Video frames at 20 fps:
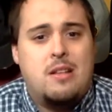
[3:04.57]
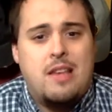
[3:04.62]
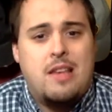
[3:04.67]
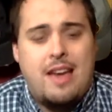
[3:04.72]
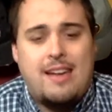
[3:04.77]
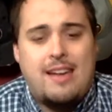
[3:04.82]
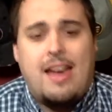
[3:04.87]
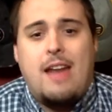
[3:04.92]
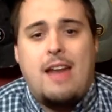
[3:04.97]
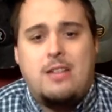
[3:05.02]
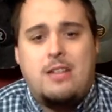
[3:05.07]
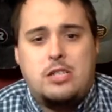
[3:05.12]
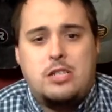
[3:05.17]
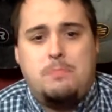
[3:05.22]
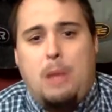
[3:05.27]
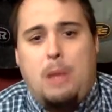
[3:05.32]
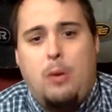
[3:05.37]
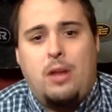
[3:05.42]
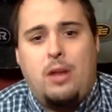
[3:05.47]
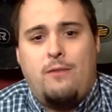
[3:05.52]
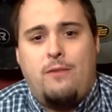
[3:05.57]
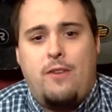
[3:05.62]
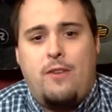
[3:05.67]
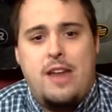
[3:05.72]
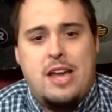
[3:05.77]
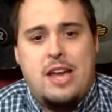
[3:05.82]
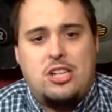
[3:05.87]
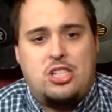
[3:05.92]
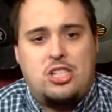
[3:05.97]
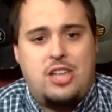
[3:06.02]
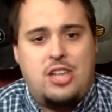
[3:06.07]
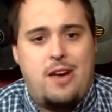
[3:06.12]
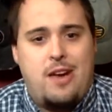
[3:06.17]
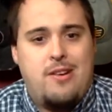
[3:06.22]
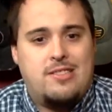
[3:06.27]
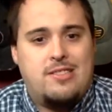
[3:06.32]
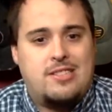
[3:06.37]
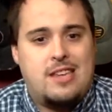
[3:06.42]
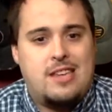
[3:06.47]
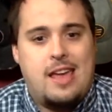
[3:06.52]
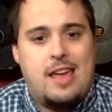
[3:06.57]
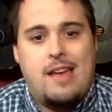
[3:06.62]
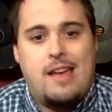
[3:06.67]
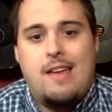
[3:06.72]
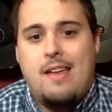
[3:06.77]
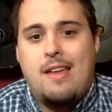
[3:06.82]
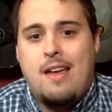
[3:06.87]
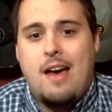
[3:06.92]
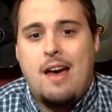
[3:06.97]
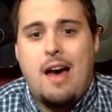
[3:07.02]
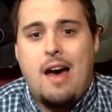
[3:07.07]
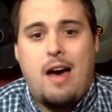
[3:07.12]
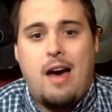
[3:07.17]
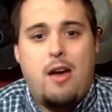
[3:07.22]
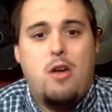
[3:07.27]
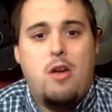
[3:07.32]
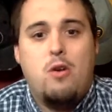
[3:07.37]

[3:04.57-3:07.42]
Again, just building for next year and seeing uh,